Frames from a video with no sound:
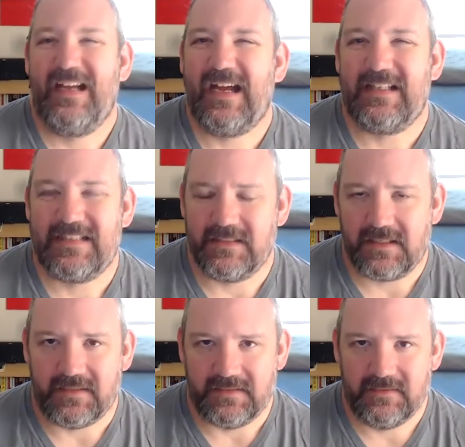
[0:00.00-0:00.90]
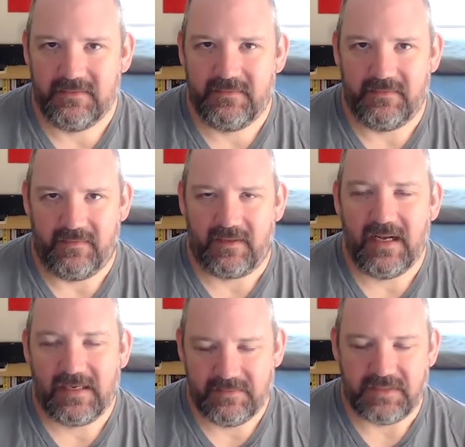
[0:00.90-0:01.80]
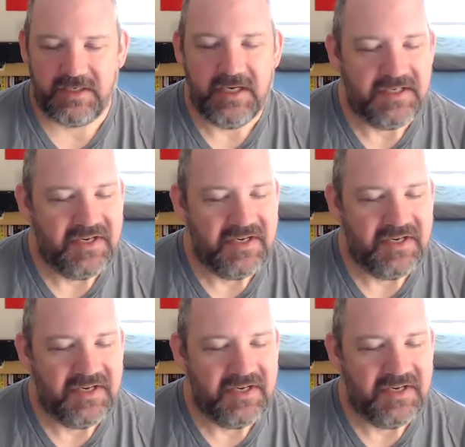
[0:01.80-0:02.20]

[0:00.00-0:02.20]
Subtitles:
It's a little, the concept I just